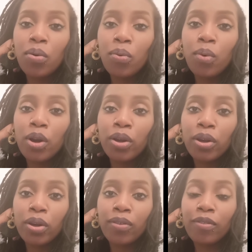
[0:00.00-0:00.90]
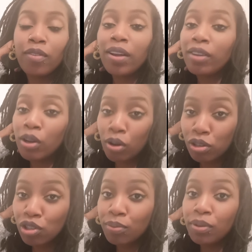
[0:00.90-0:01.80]
were very
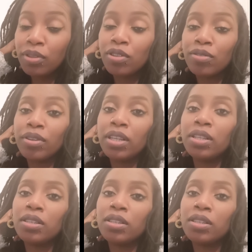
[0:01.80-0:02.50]
contributory